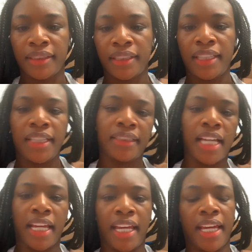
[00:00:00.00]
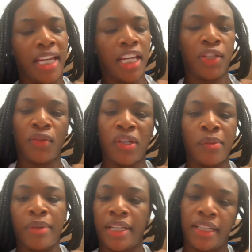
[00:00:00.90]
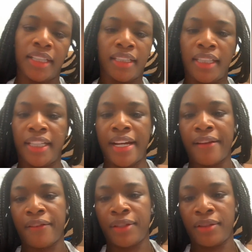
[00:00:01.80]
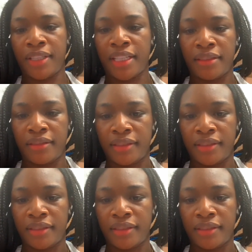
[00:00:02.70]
He said, yeah, he'll do it, but did he ever do it though?